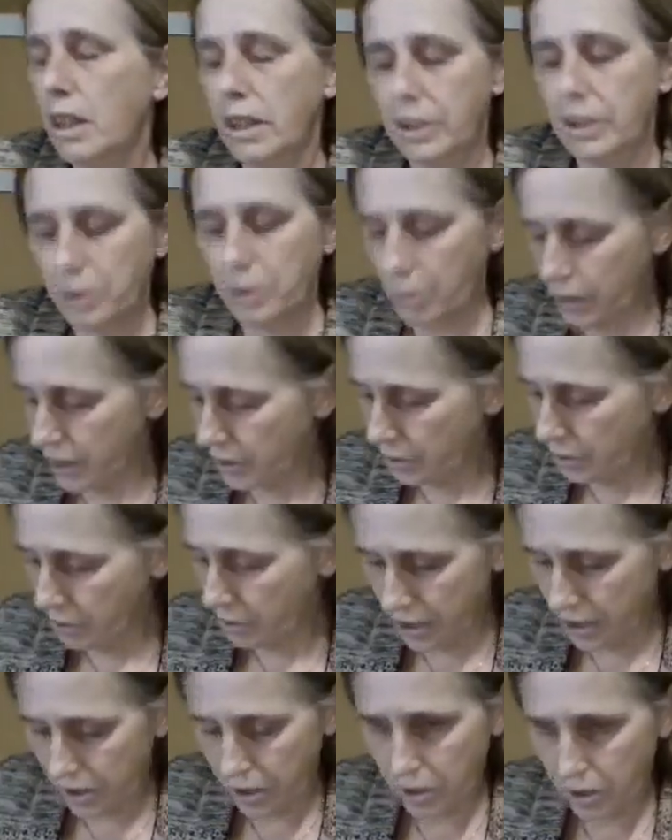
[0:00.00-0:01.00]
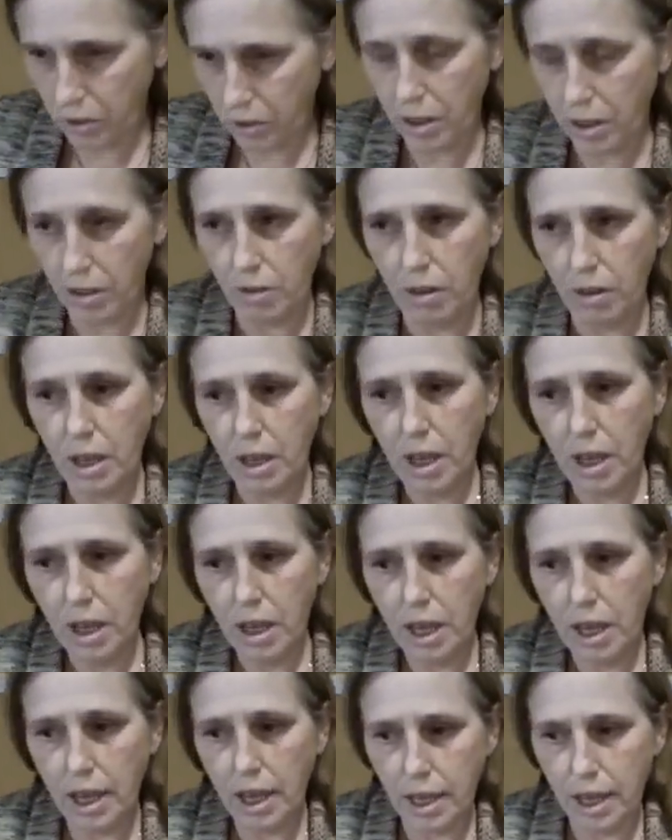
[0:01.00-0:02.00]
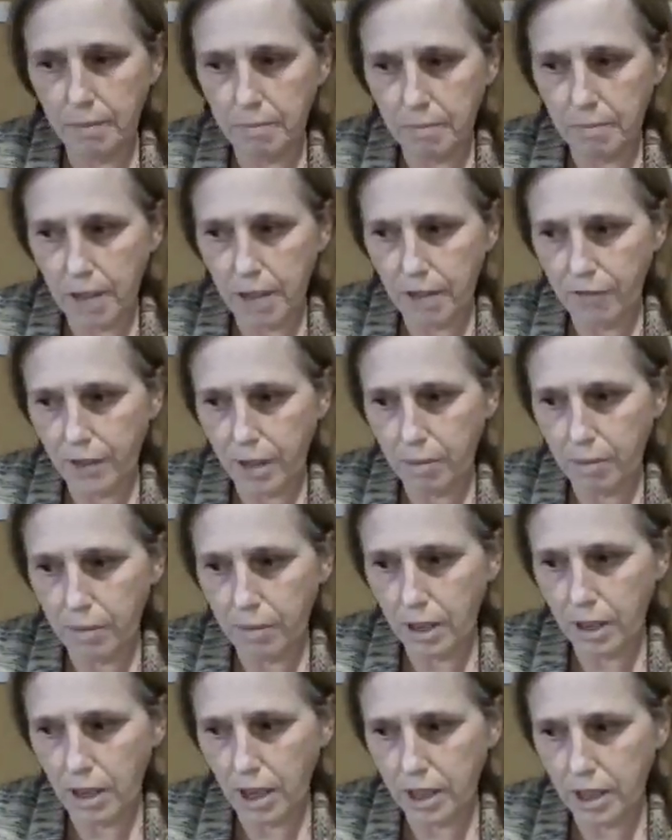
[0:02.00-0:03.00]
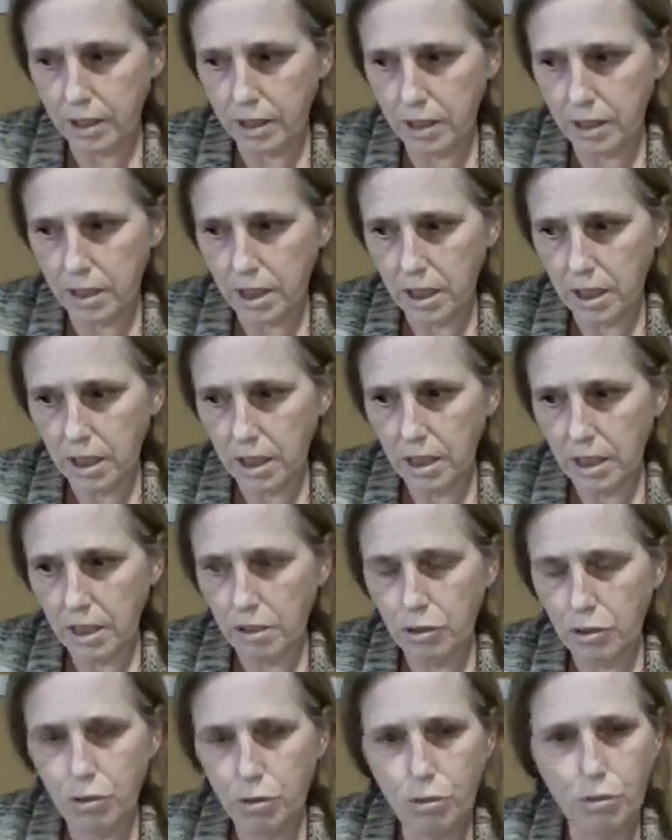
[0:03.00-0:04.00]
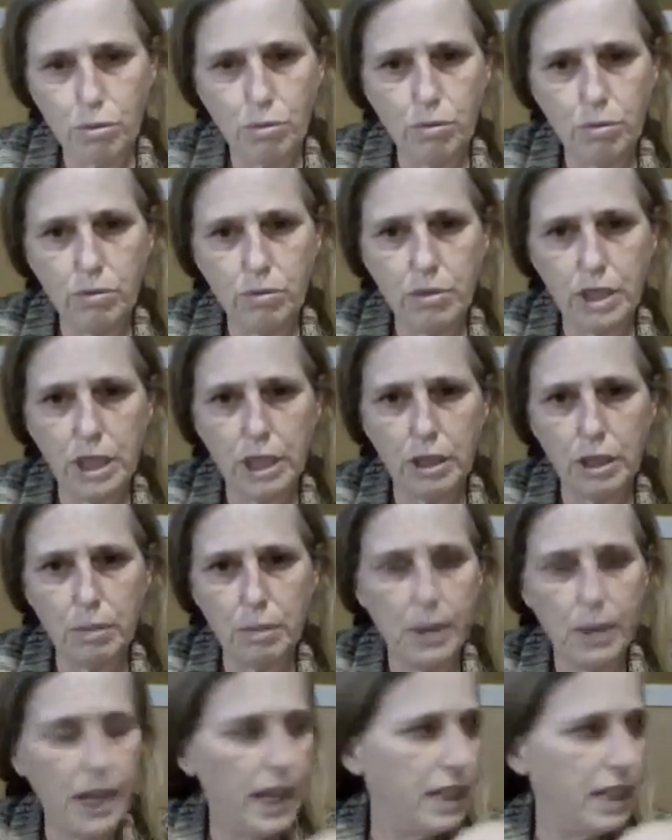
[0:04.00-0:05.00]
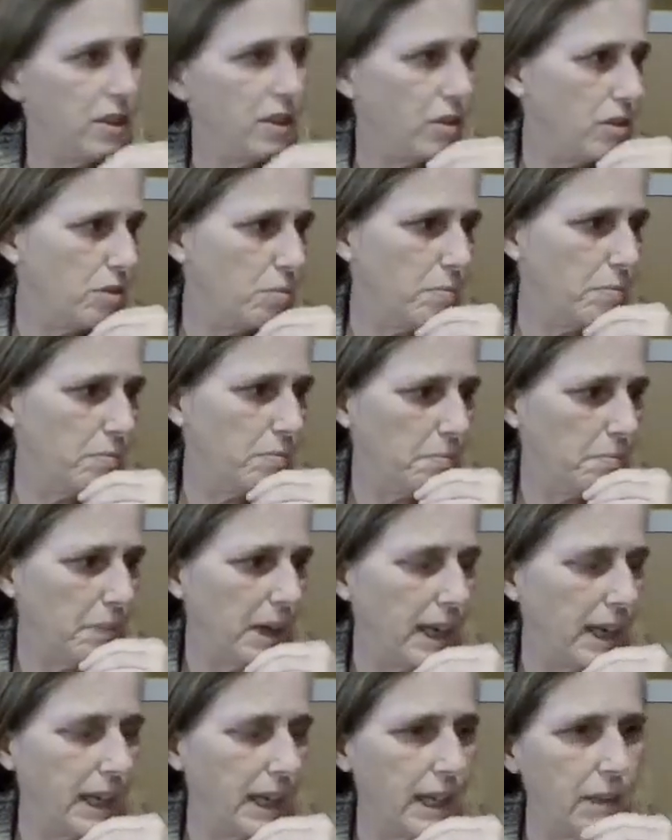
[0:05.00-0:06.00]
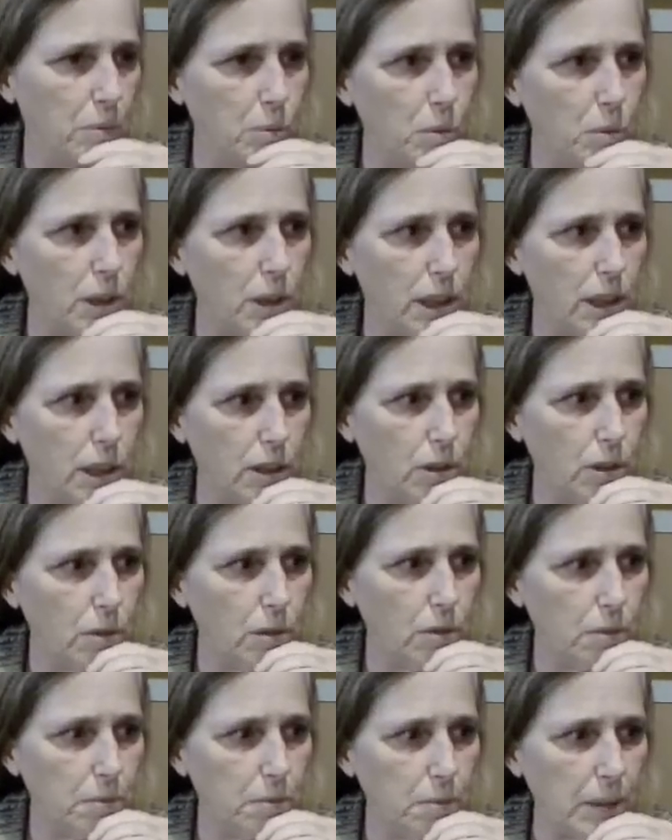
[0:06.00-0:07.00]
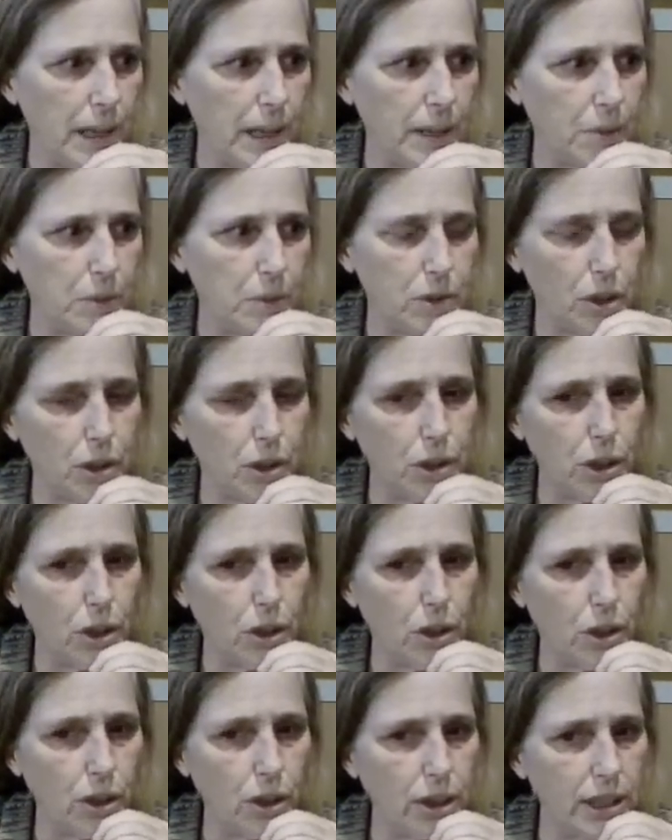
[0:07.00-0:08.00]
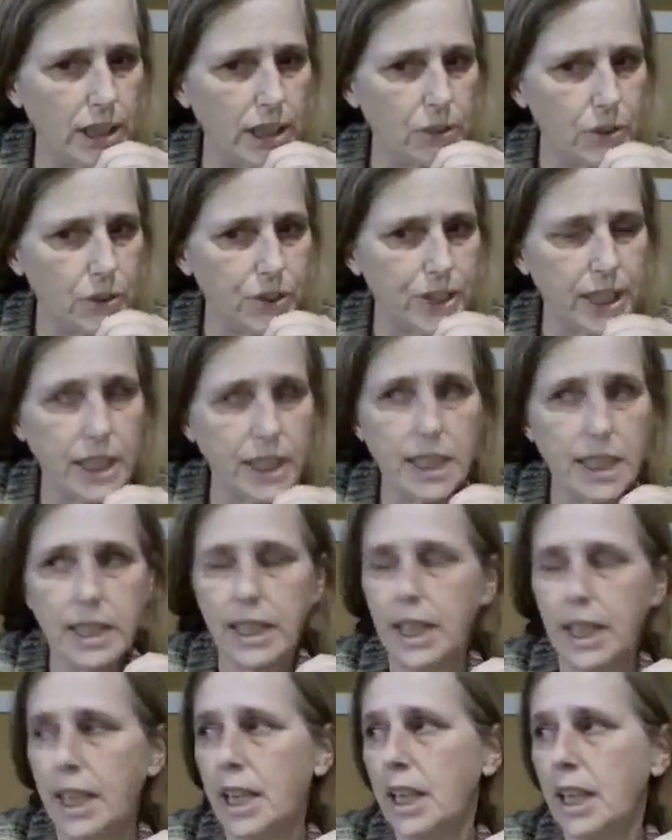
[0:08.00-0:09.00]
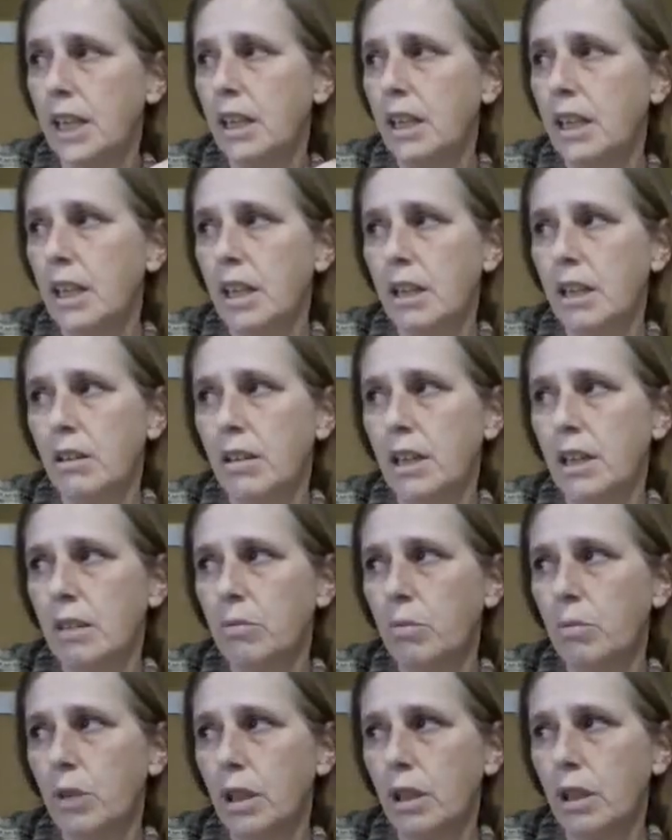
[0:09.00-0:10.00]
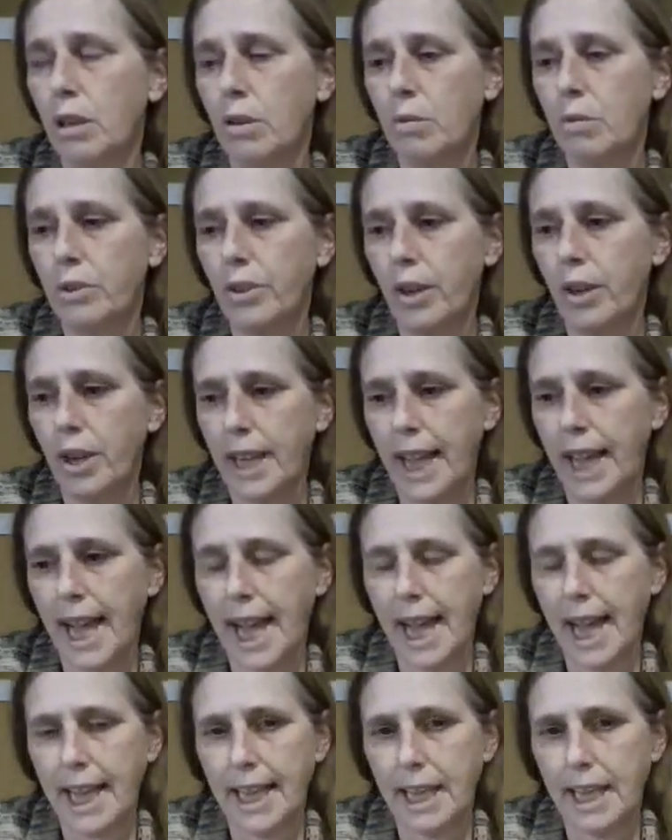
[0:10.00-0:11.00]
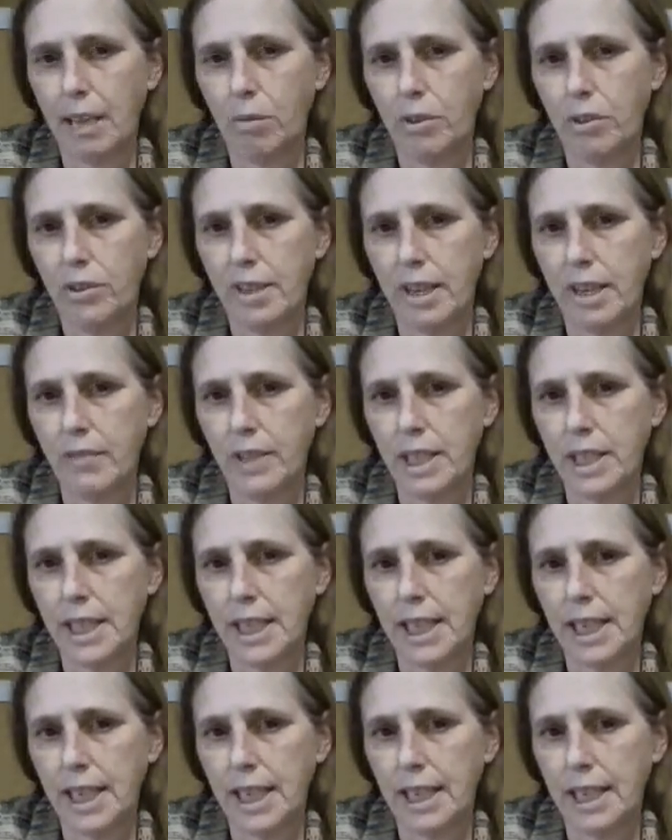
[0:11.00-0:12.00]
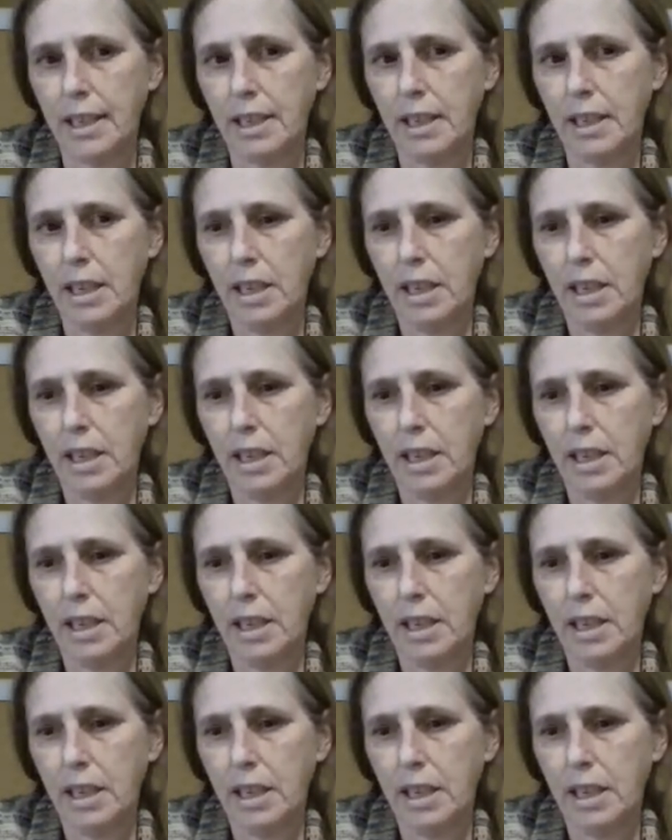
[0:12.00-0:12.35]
2022, my family lost two dear pets, Pagan and Willow. Pagan was our dog, he was 16, and Willow was our cat, he was 17.